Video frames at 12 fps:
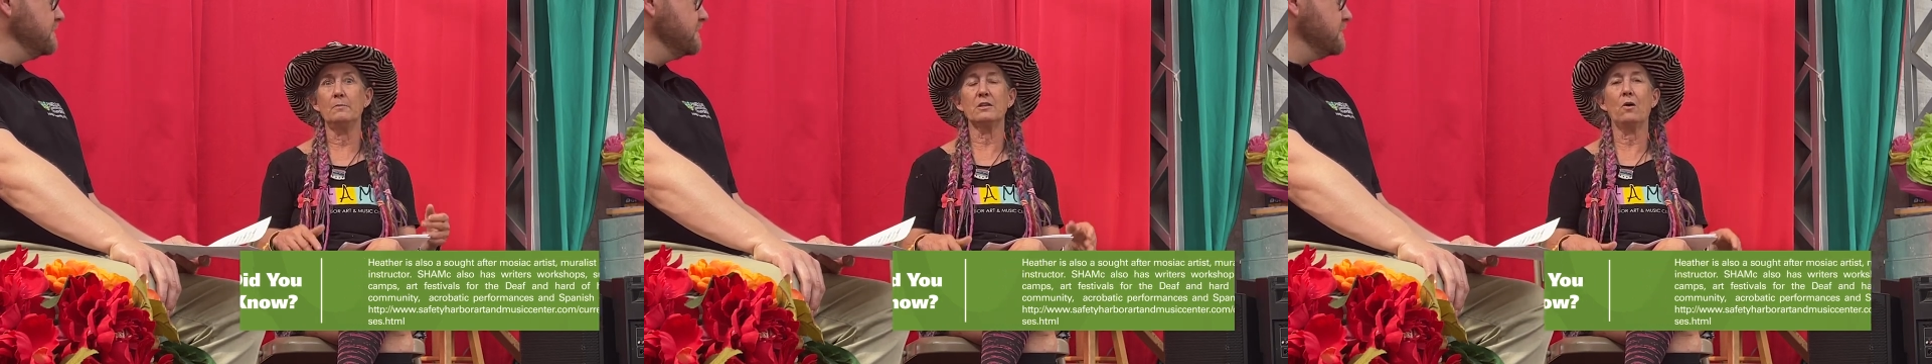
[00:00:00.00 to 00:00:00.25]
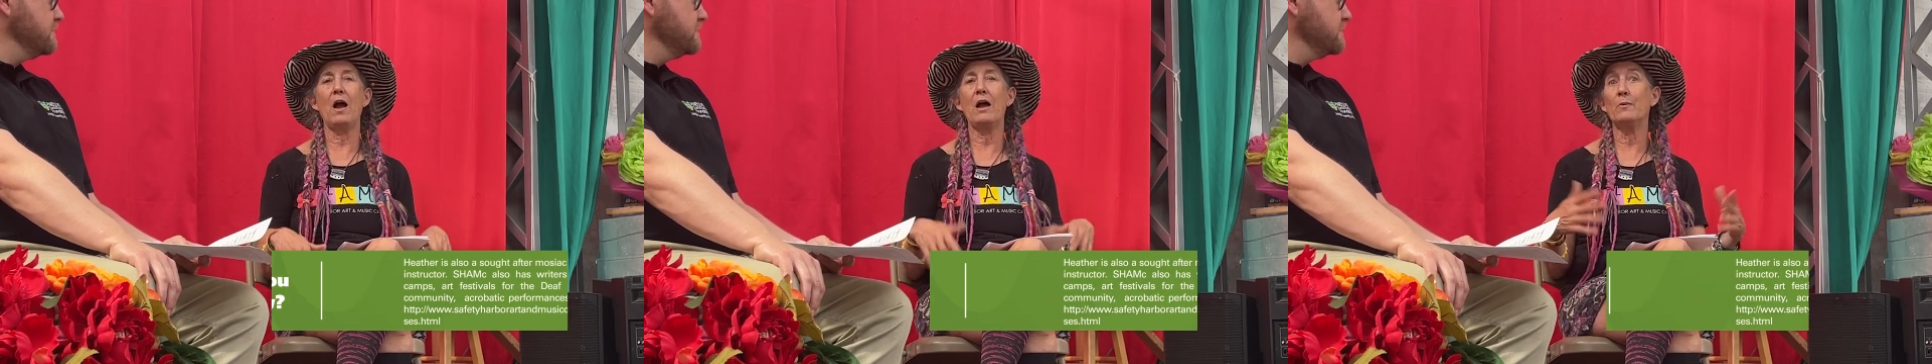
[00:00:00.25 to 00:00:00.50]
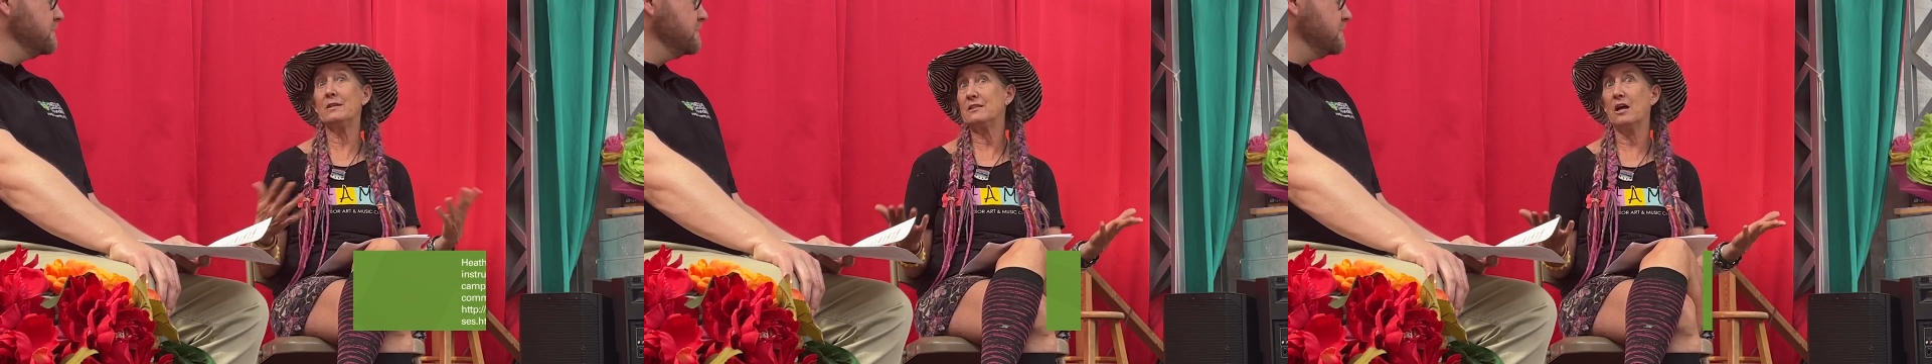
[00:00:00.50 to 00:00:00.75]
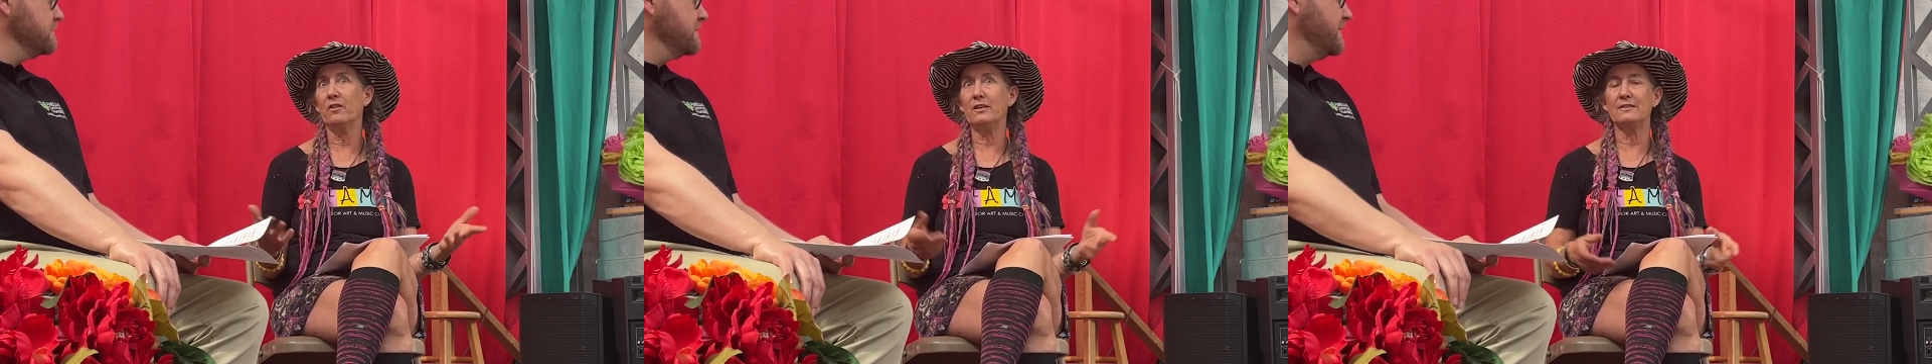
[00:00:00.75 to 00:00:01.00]
So I always
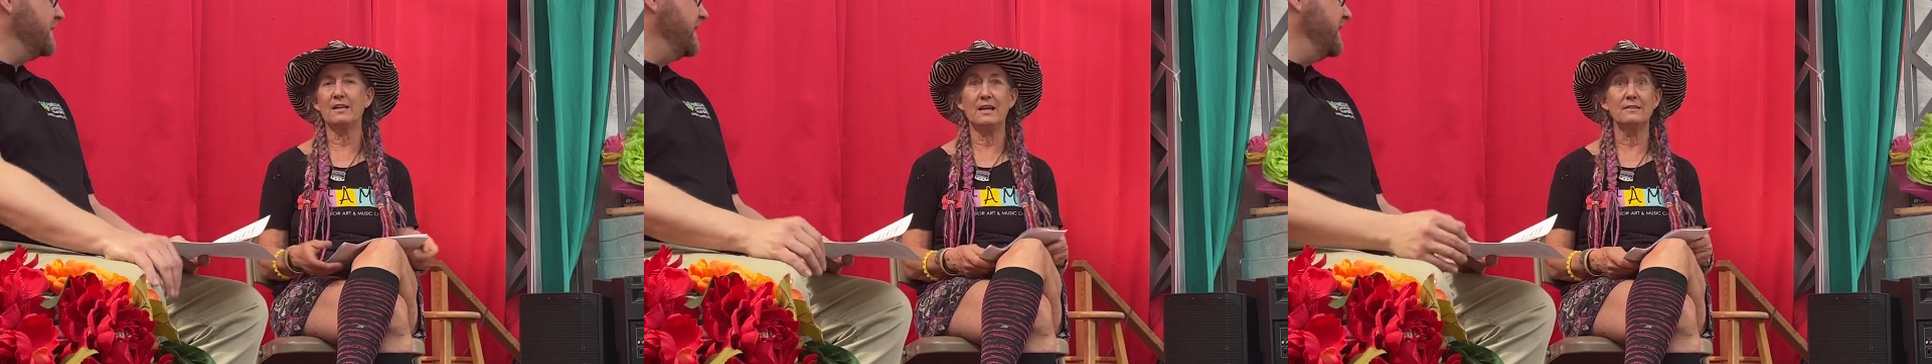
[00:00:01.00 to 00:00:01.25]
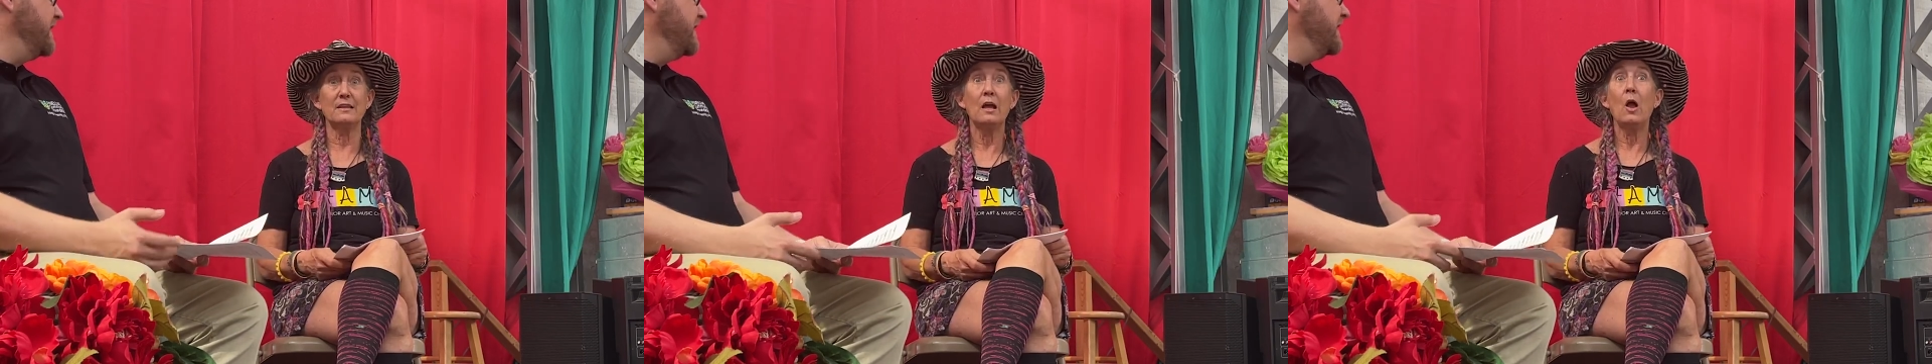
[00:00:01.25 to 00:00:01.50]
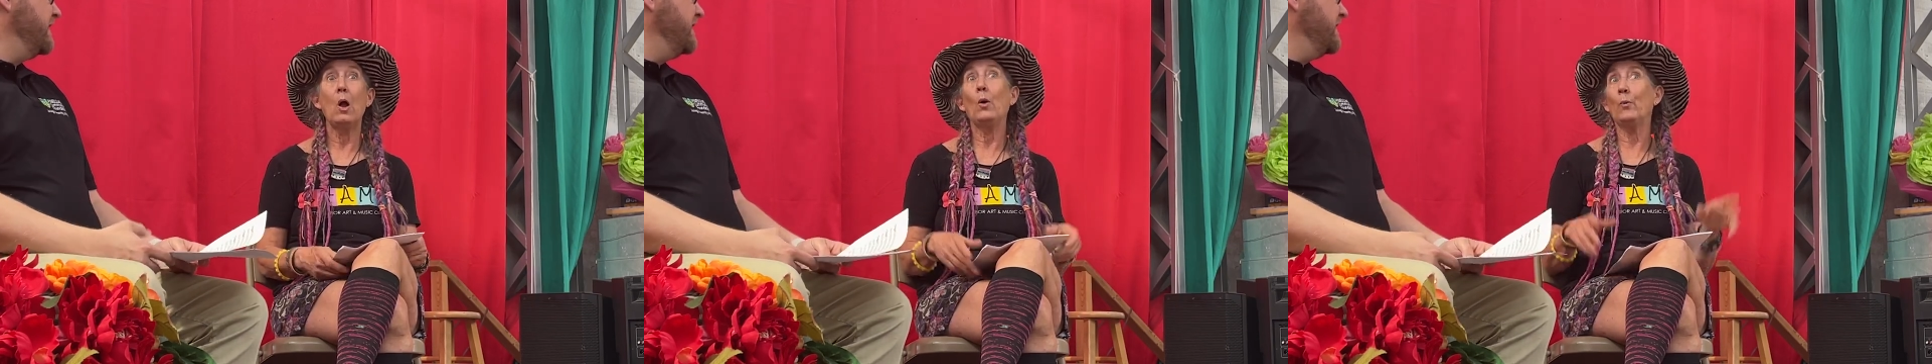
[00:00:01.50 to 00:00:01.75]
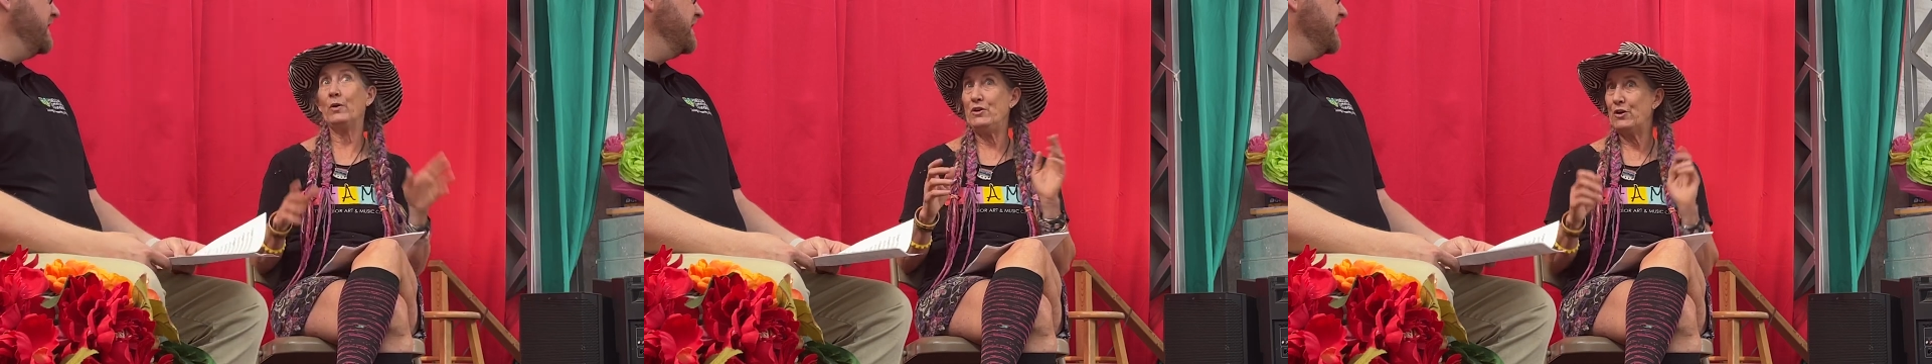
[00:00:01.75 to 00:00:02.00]
tell these kids,
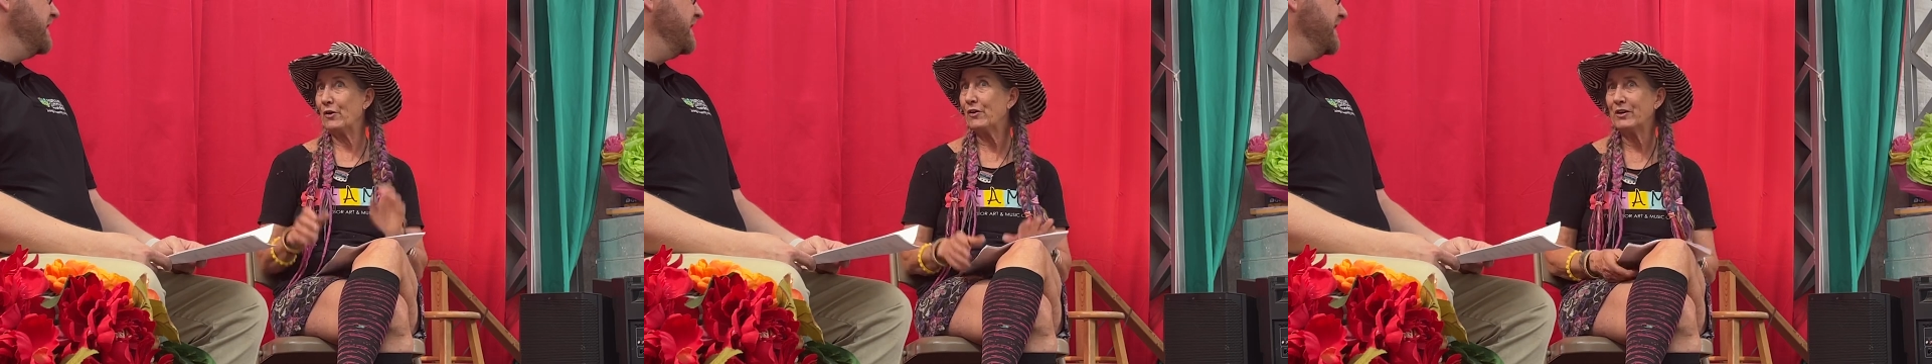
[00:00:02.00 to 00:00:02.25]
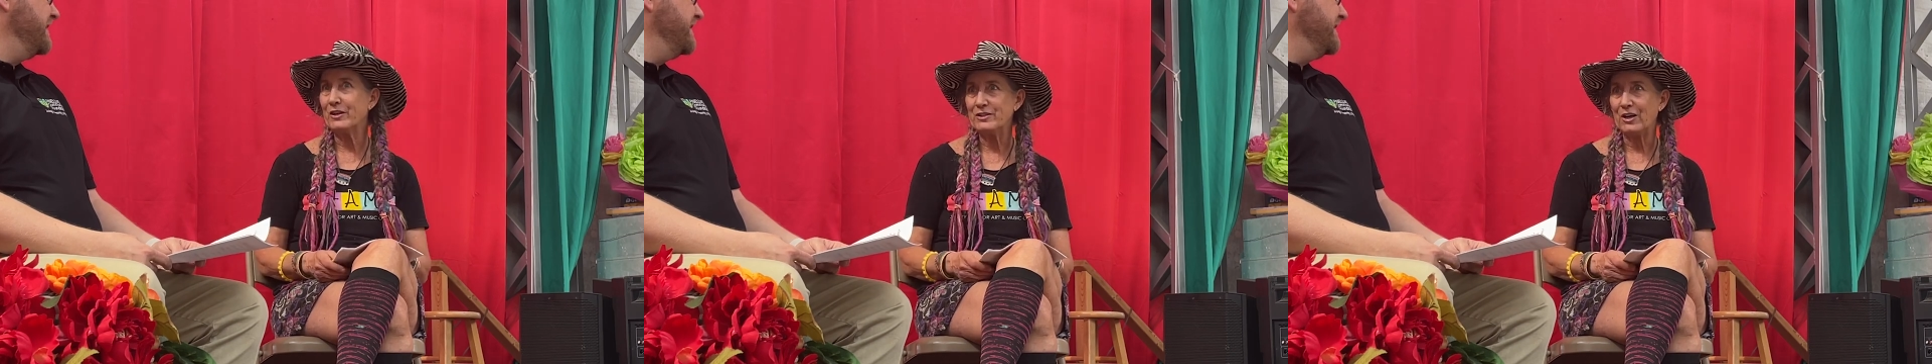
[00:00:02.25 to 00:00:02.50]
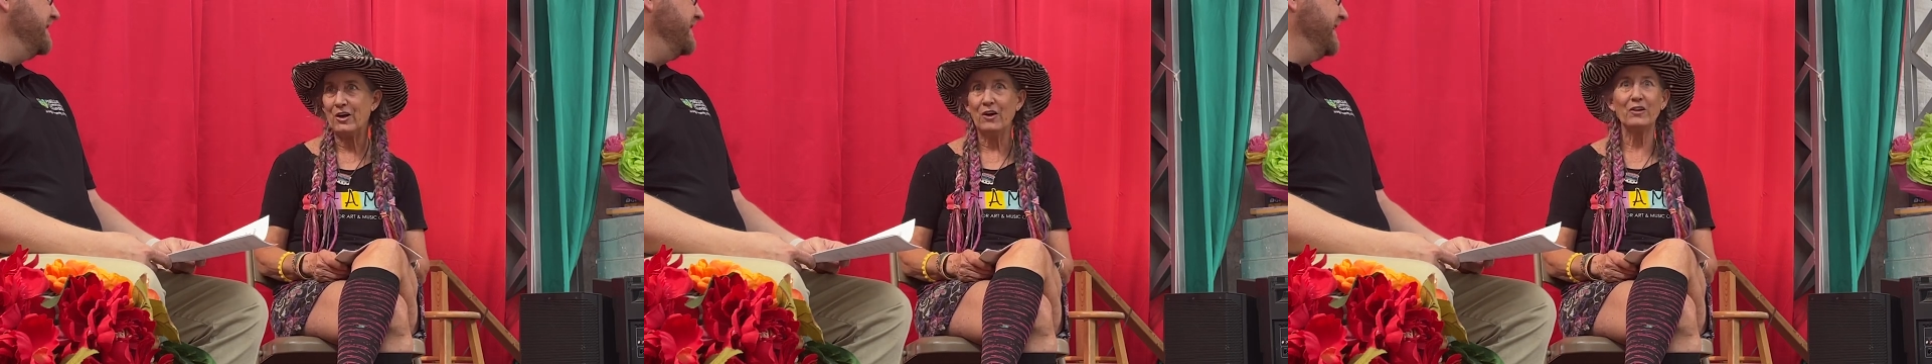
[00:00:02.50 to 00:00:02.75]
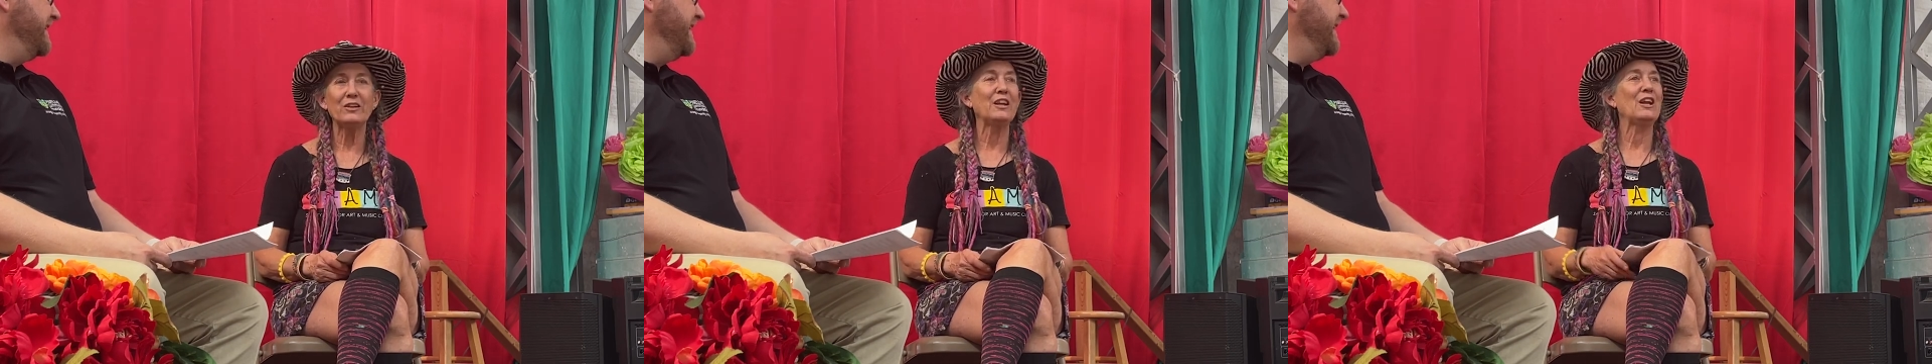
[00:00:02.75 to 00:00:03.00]
when you're an
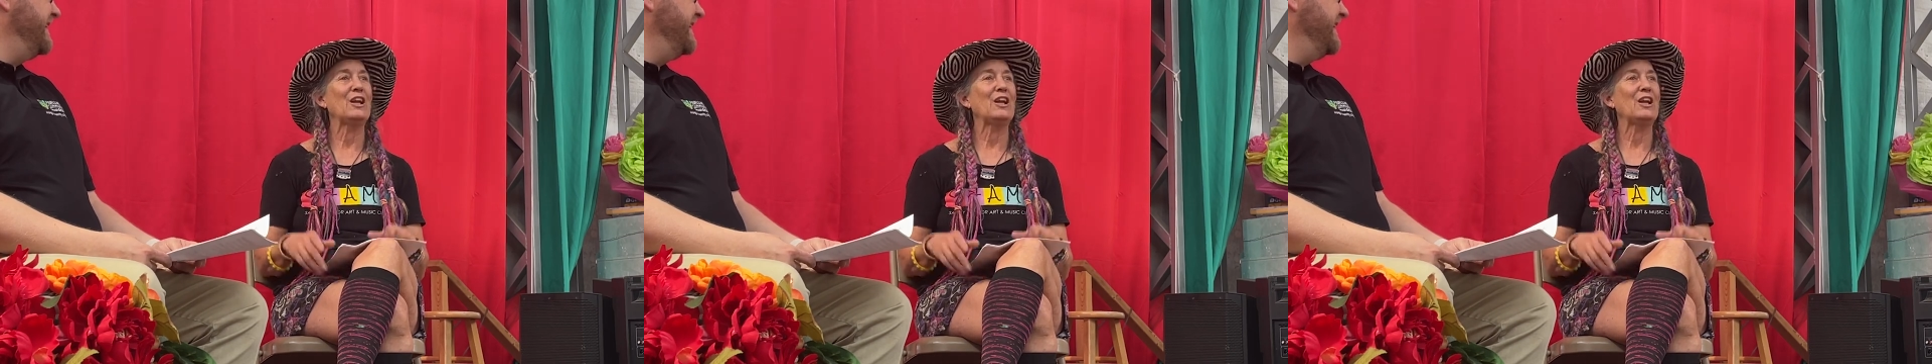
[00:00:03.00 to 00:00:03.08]
adult,